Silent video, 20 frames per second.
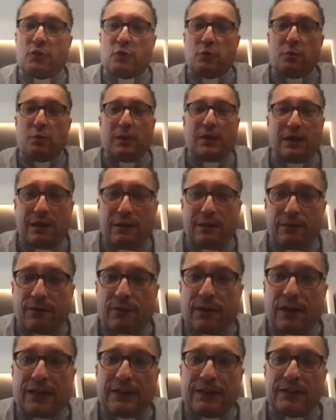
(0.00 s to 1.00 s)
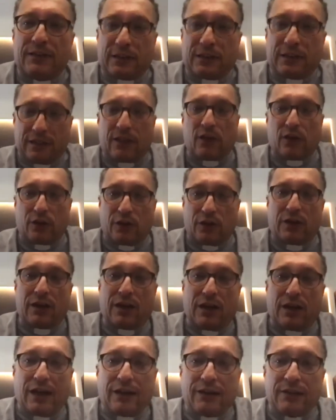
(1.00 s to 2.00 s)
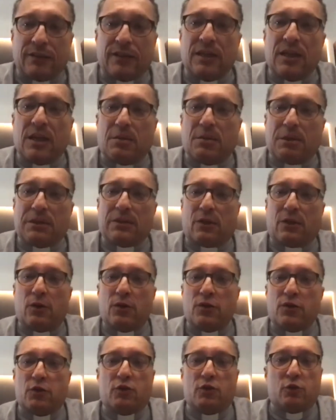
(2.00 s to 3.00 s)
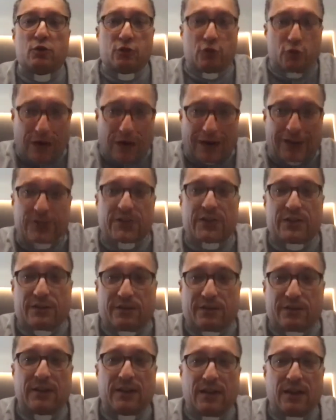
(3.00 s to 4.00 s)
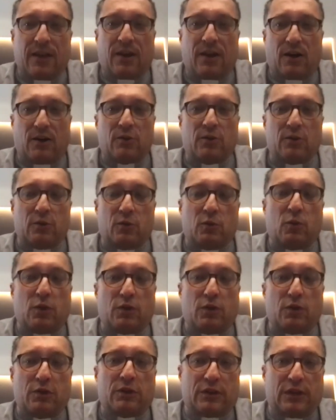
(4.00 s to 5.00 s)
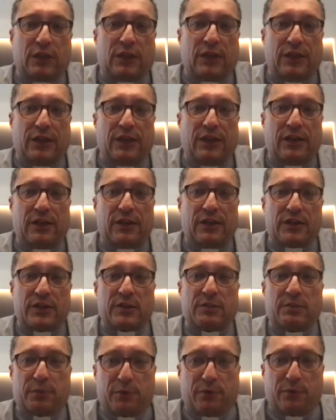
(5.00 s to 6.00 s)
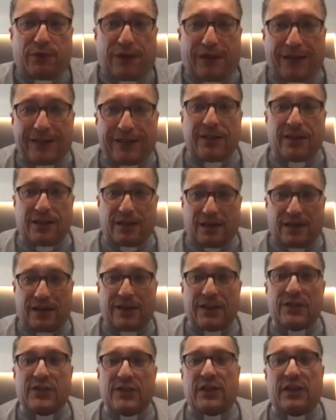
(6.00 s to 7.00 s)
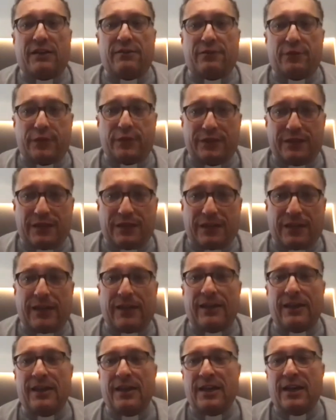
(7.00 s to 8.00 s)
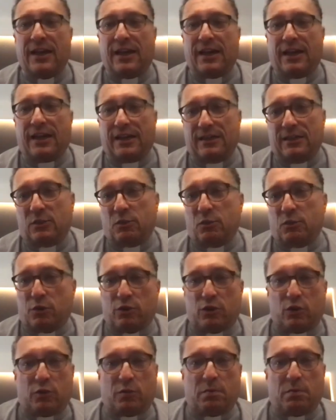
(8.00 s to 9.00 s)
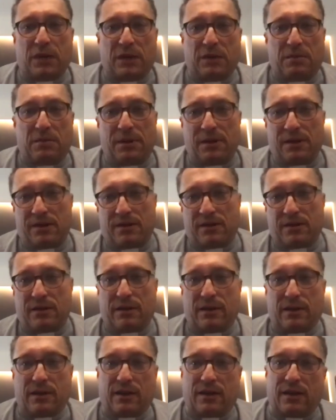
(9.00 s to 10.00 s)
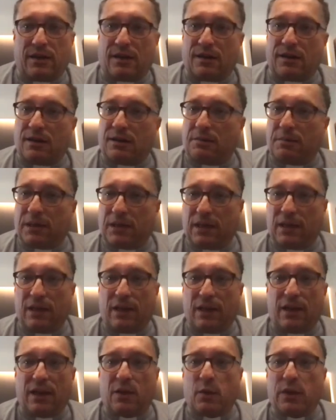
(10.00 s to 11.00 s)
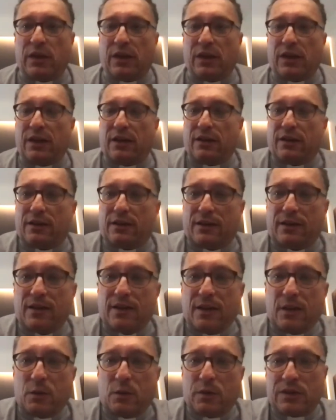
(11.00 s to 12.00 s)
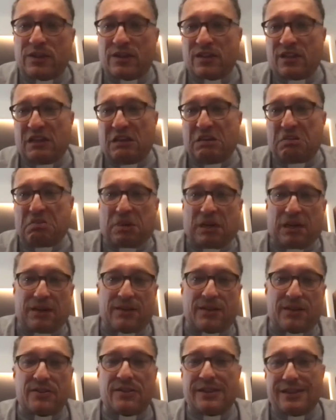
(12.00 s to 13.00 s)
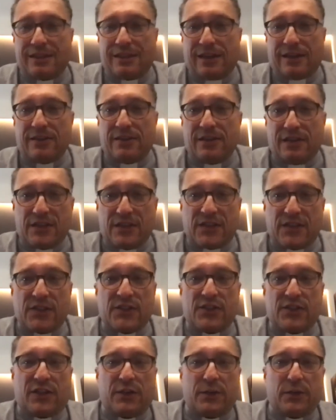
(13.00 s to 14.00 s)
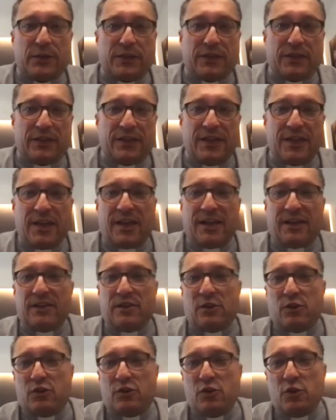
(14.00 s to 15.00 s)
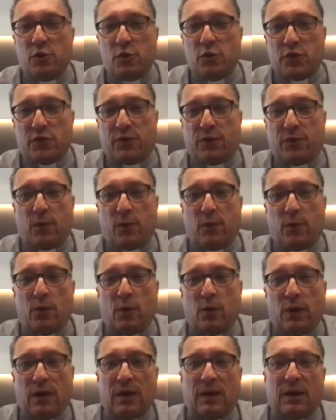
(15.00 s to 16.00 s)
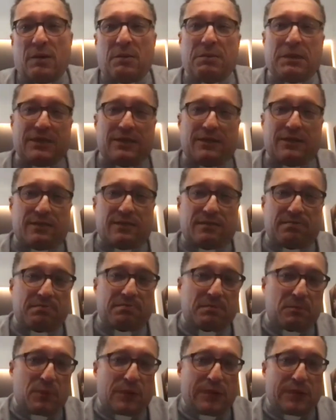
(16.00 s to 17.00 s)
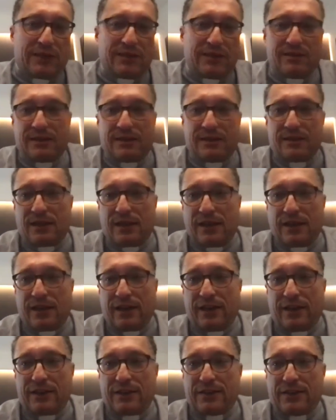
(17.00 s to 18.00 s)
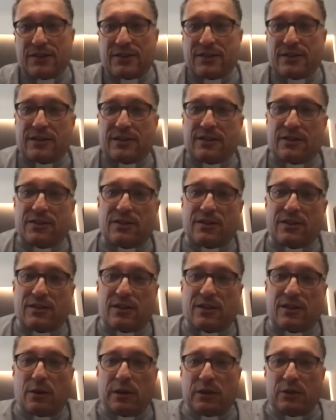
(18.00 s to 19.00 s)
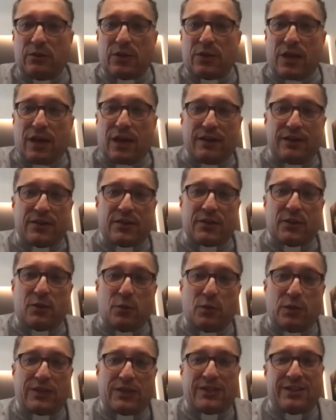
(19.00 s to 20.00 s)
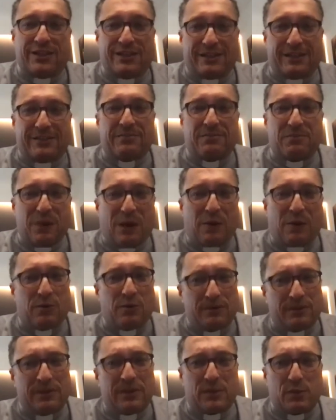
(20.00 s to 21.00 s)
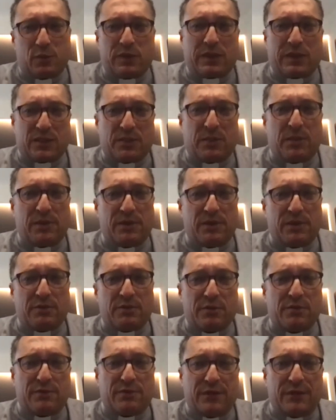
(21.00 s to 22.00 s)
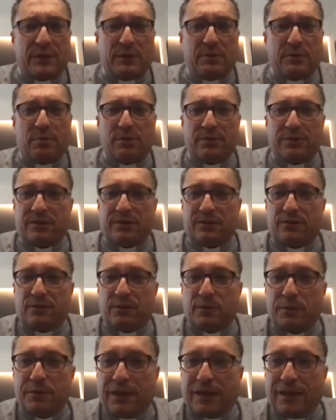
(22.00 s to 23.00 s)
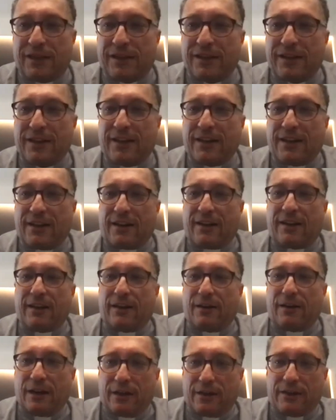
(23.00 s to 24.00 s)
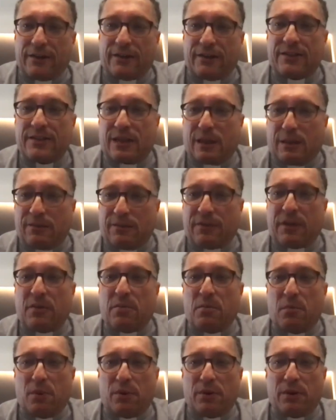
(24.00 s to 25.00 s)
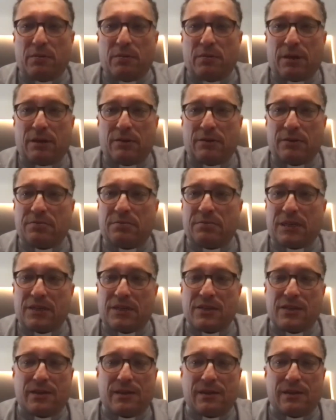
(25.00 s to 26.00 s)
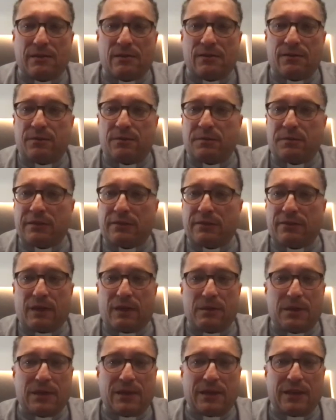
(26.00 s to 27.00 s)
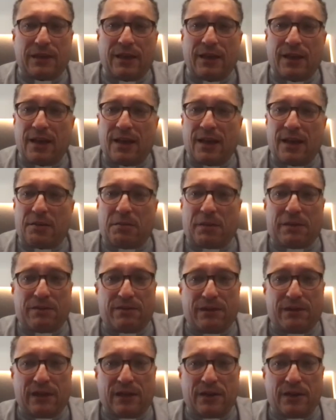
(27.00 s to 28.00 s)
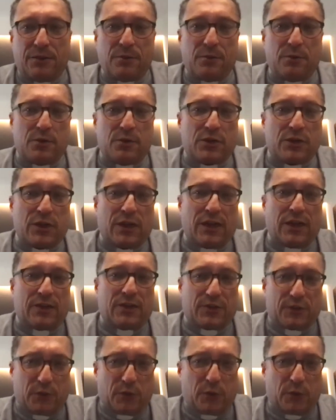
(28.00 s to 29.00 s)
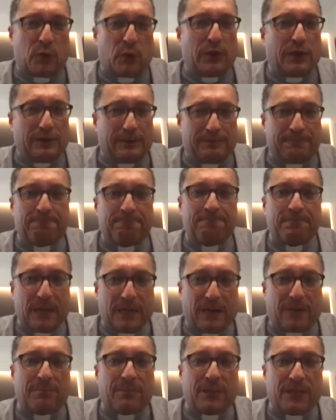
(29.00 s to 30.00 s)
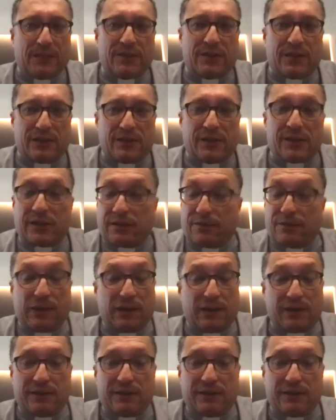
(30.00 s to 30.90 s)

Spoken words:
believe and in God, but also to trust on what He is providing us every day, and what maybe at the beginning we see as unnecessary, not useful. But when the day is going to the end, so we see that, wow, this experience was very important for me. I learned something more about myself, my family, my values. So yeah, that's I think